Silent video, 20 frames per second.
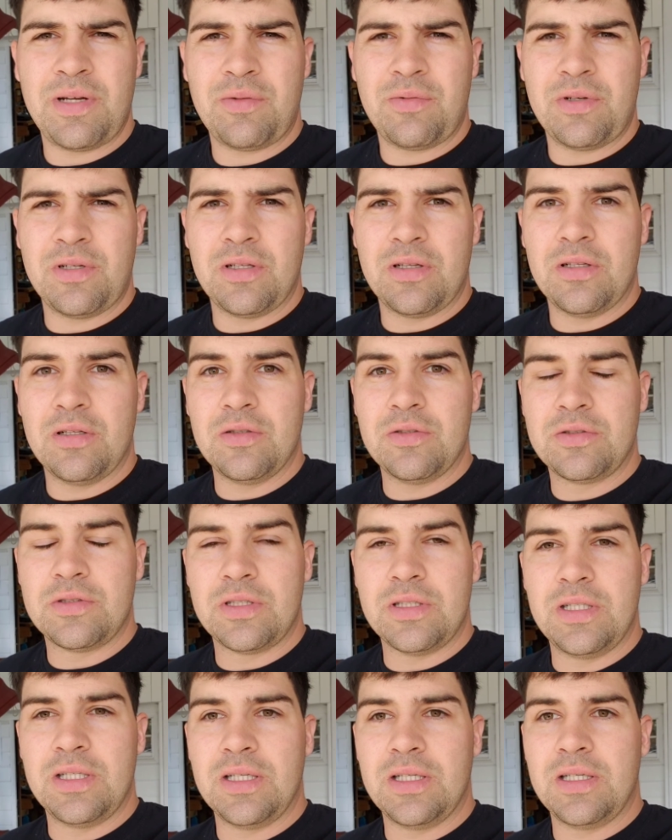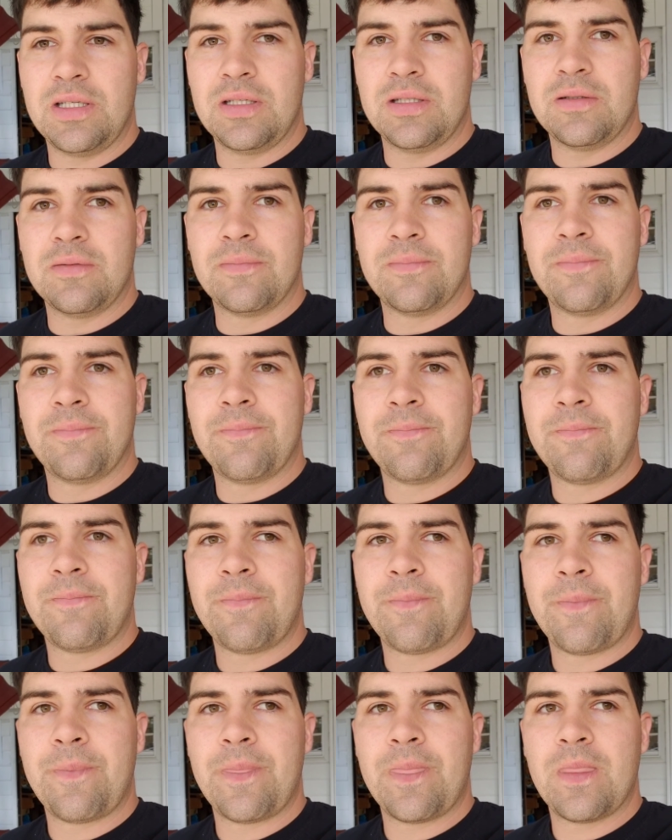run to Lowe's today and
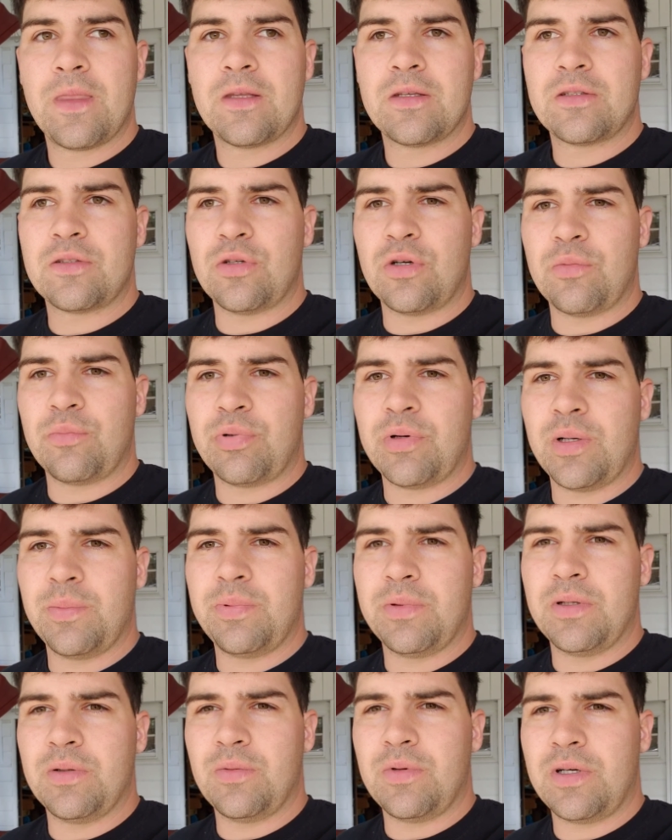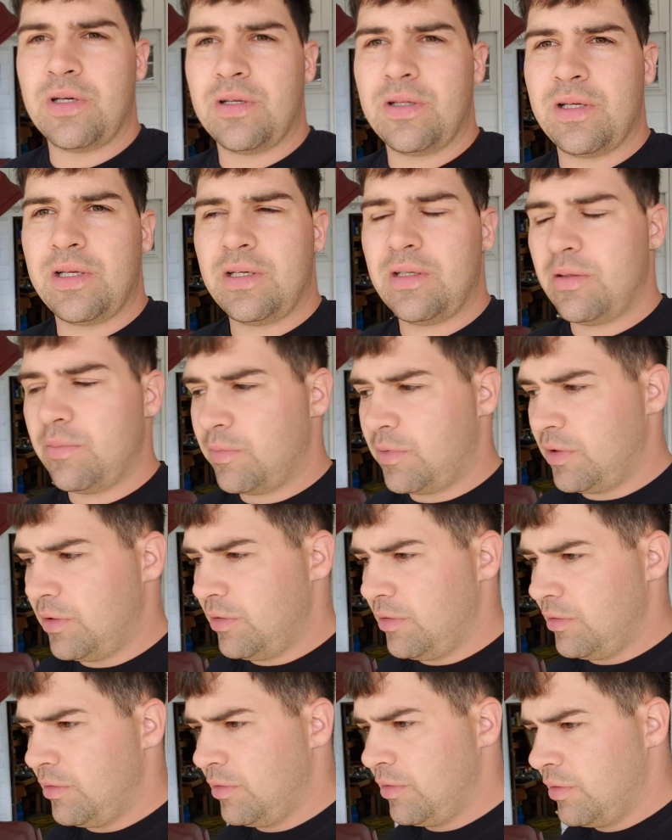start prepping to wire that up
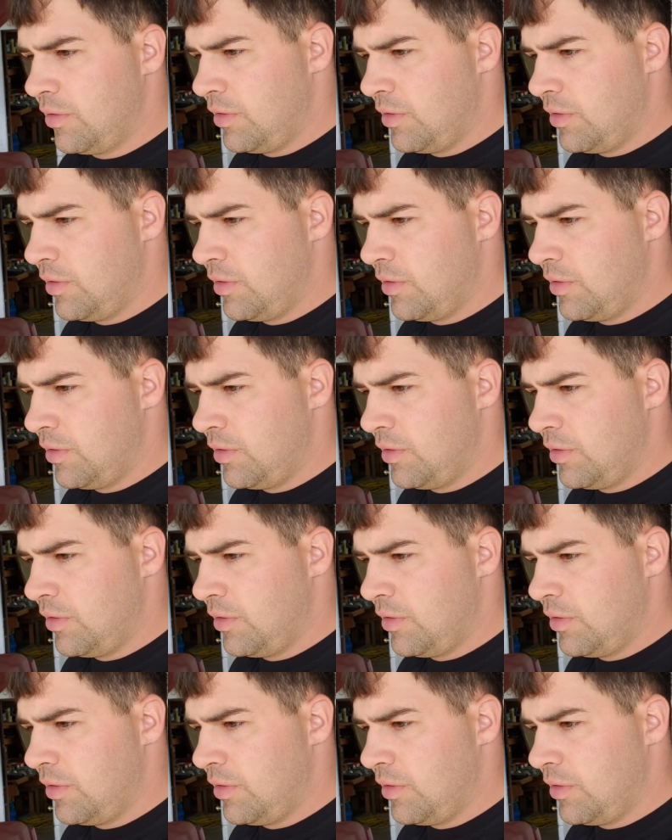too.